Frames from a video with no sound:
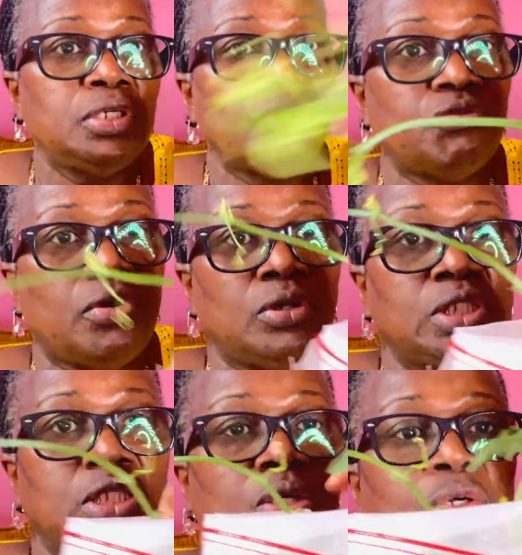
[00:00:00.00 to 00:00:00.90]
ground.
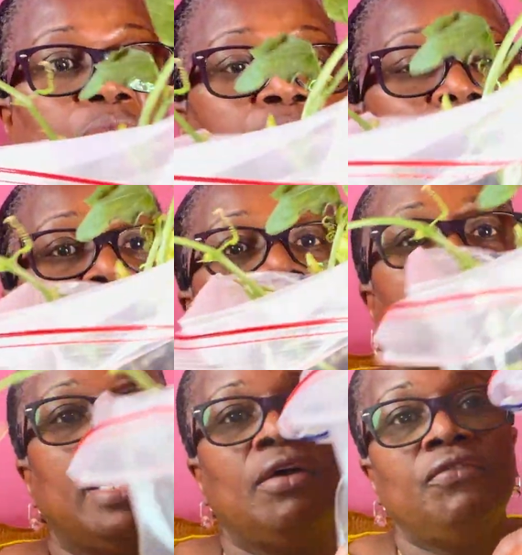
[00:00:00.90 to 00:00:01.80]
So I
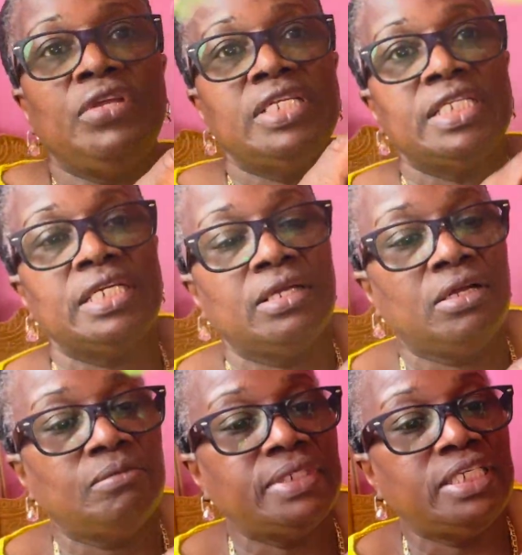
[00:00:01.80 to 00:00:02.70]
have these in
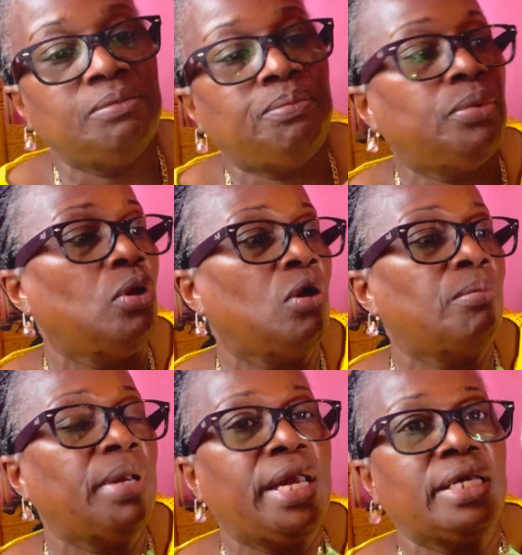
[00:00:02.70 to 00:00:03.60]
Ziploc
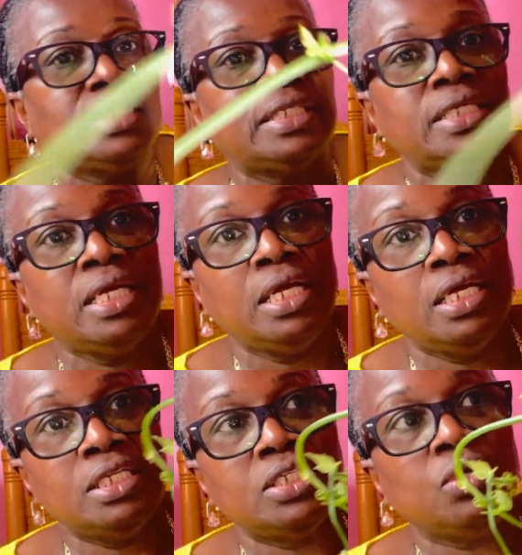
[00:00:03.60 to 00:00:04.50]
bags,
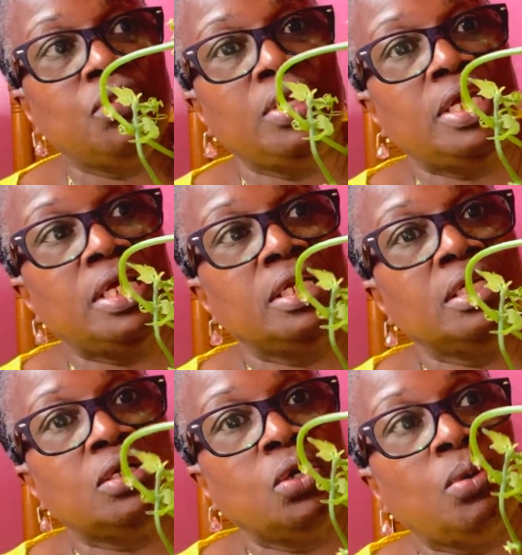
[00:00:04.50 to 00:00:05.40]
so they can
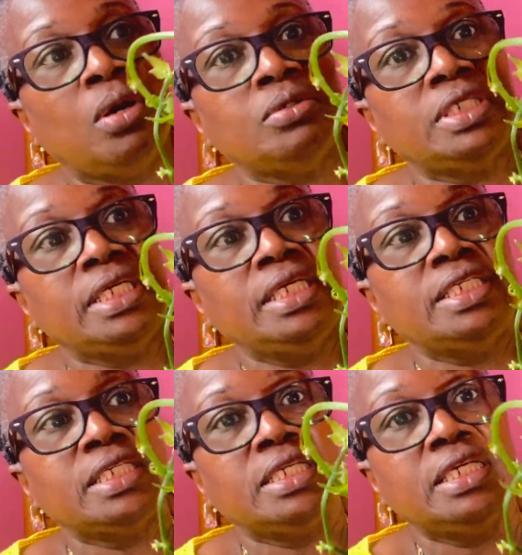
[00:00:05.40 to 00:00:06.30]
go out
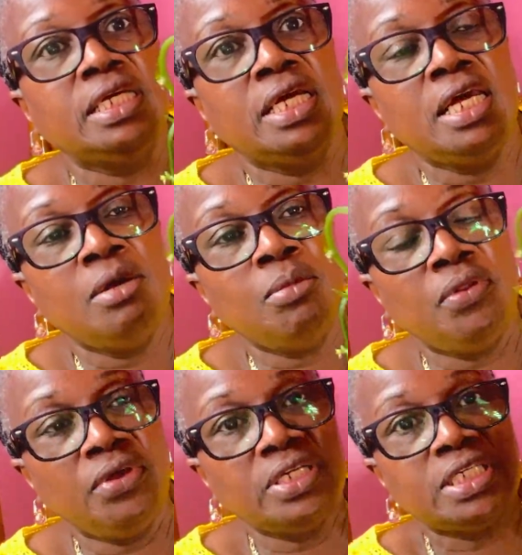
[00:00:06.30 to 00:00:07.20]
easily. But
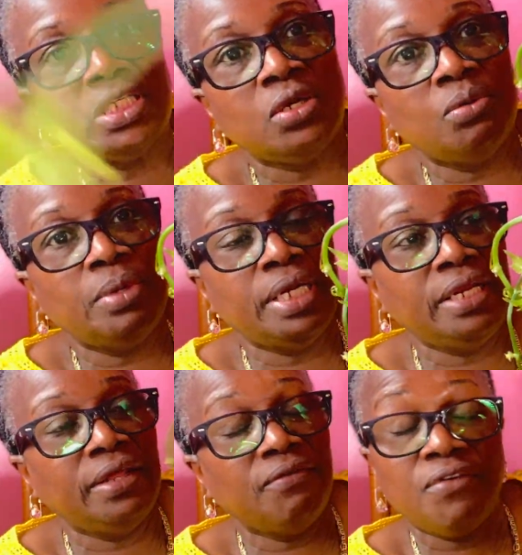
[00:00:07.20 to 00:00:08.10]
there's so many.
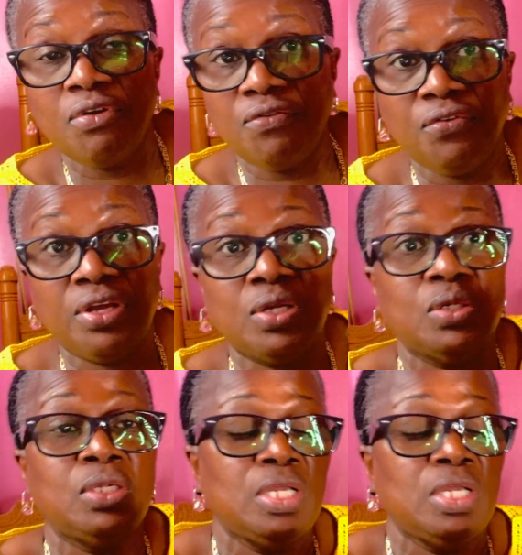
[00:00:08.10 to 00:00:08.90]
They're very fickle